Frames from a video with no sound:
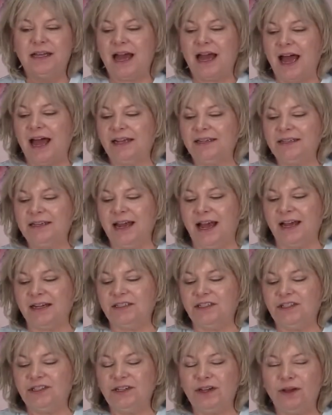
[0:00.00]

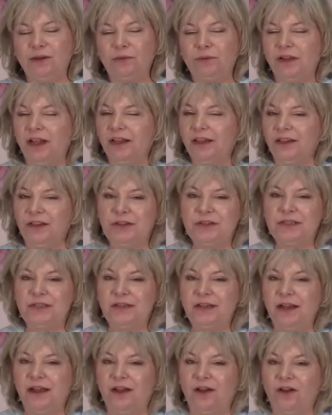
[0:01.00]
I don't like using
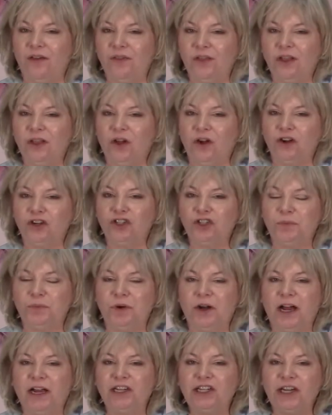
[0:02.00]
it on the larger
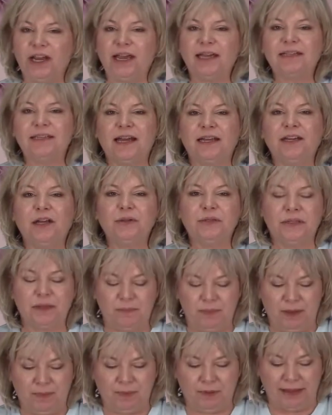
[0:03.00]
projects. I know some
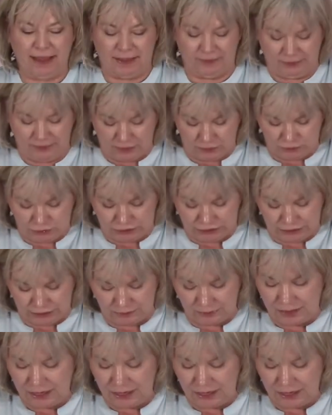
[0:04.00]
people out there do.